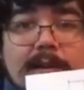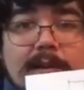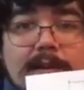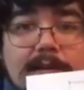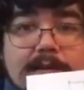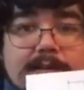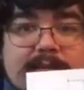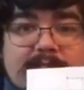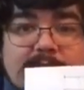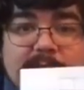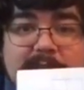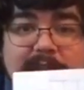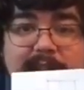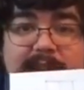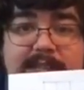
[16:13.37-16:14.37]
You see where
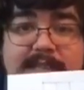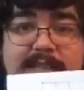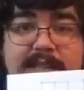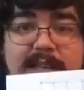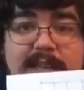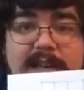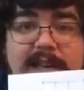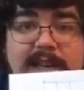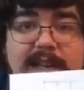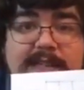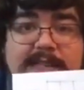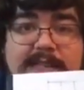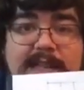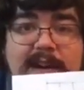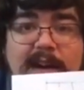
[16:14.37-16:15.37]
that is? Is
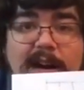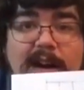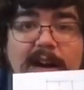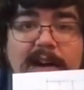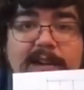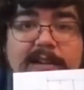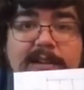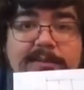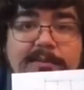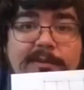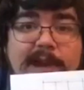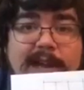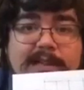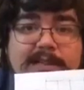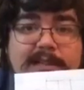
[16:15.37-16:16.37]
it on the
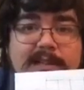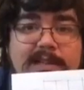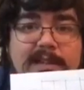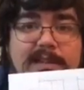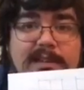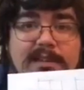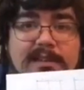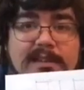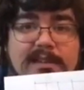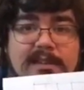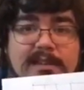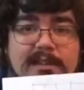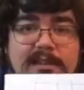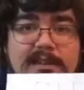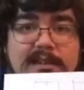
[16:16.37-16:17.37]
fret
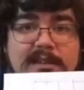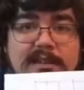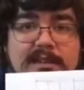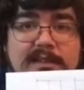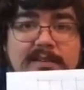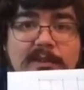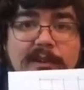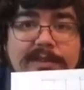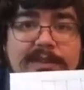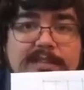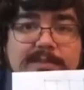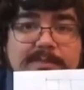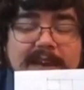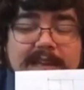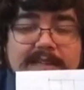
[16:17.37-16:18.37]
or in the
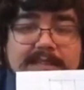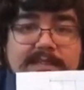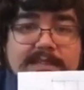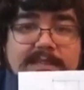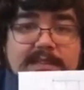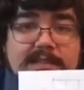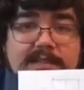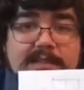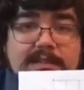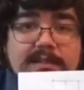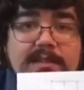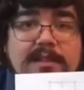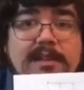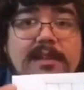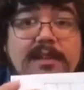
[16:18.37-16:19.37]
space?
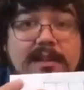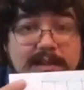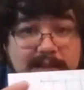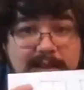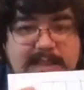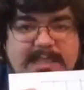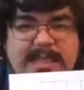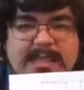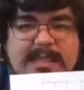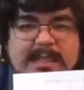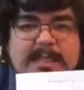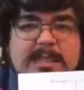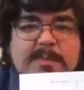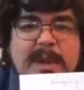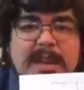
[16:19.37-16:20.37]
Yes, it's in the
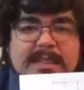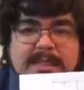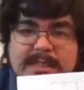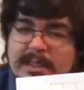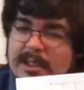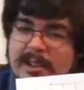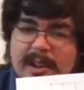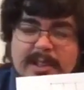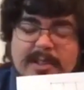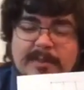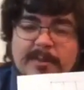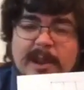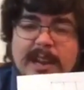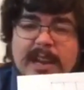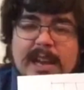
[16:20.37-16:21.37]
space. It's not on the
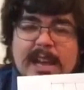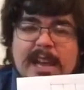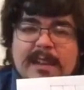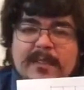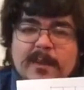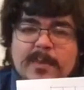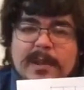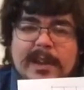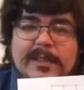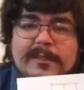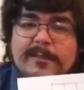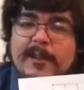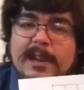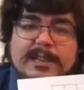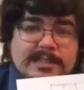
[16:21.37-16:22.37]
fret. If you play on the
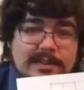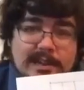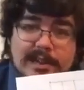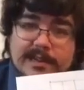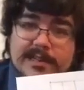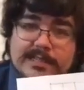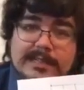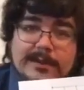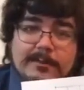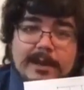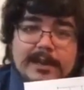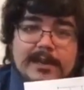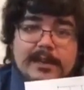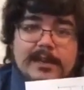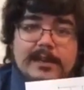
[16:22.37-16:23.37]
fret, it's not going to sound right.
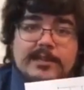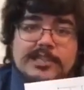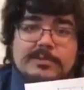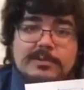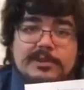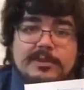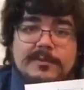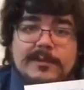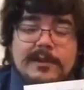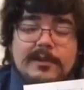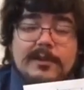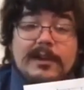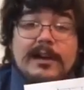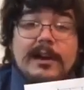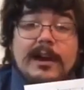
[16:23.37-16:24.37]
So put your finger
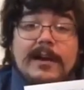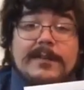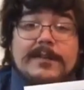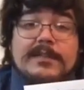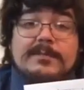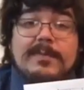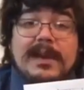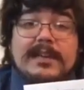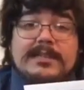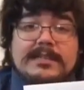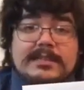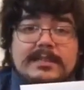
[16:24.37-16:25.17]
on the space.